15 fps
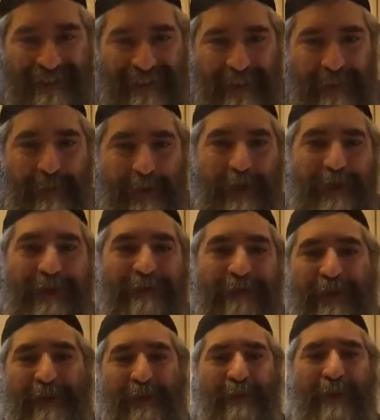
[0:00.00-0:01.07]
It was
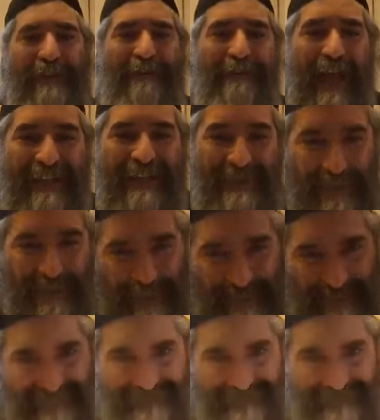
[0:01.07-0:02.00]
just faster.